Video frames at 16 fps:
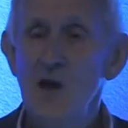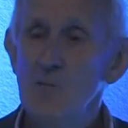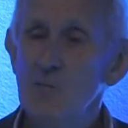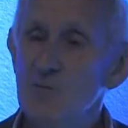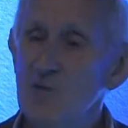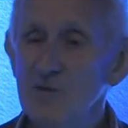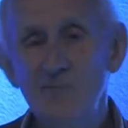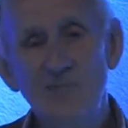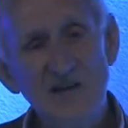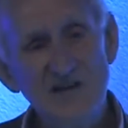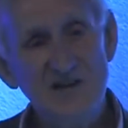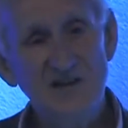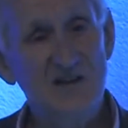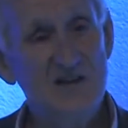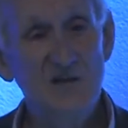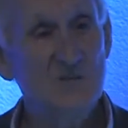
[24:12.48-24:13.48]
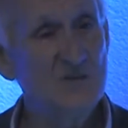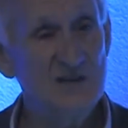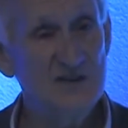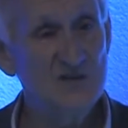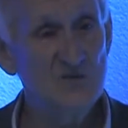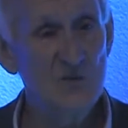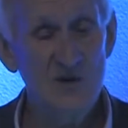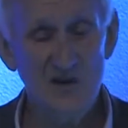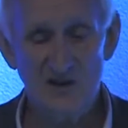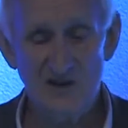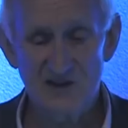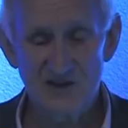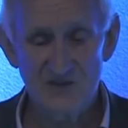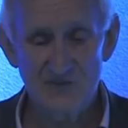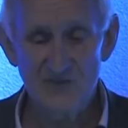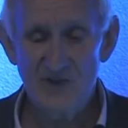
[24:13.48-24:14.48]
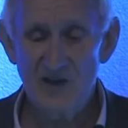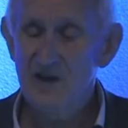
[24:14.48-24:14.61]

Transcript: But basically, the business works.